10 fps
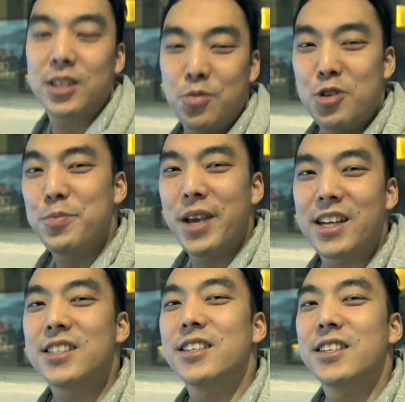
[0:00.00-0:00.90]
It will be
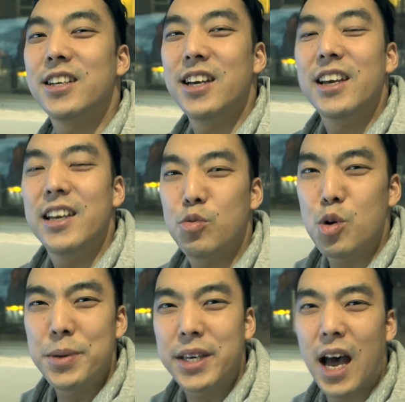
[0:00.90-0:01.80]
edited, it
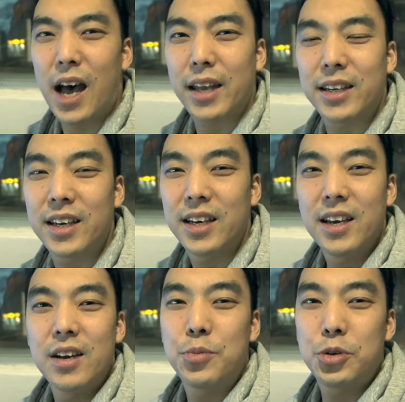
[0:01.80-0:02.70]
will be cut.
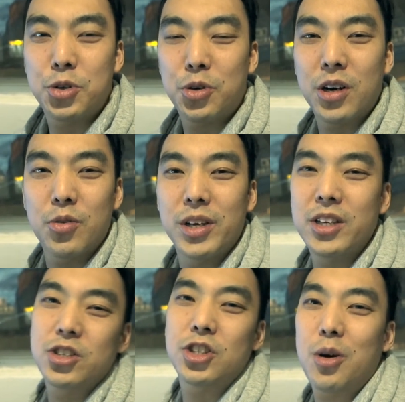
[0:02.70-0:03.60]
We'll do a
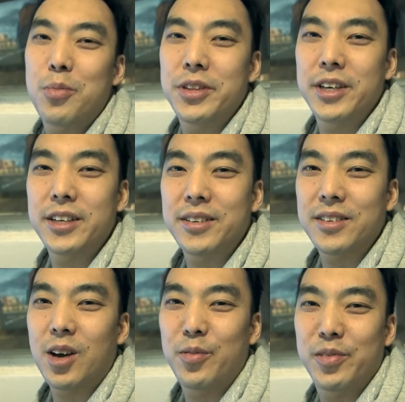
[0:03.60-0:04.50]
really good job with it,
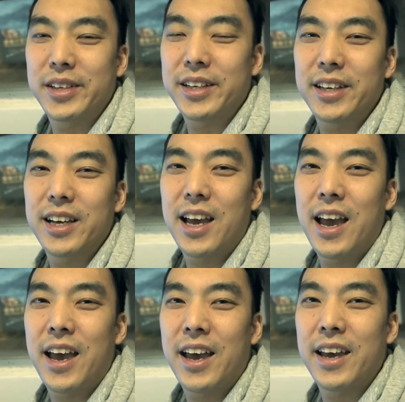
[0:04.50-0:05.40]
hopefully.
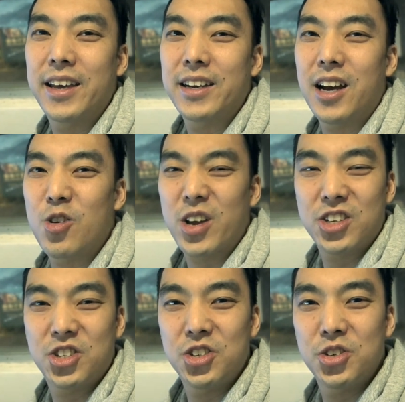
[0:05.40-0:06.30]
And I'll
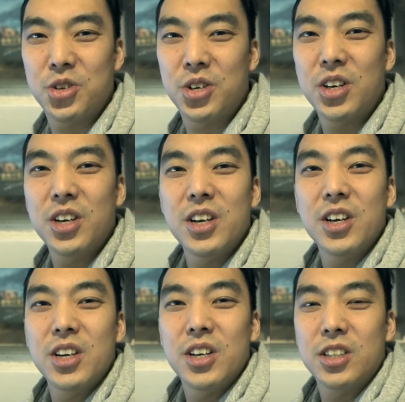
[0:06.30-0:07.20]
catch you
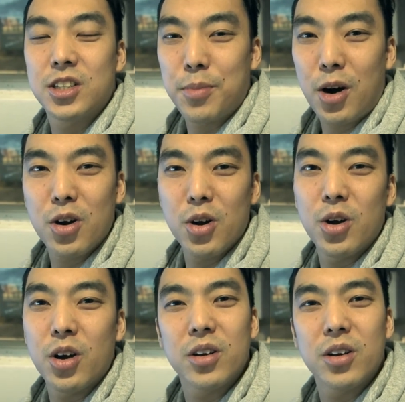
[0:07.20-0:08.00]
tomorrow.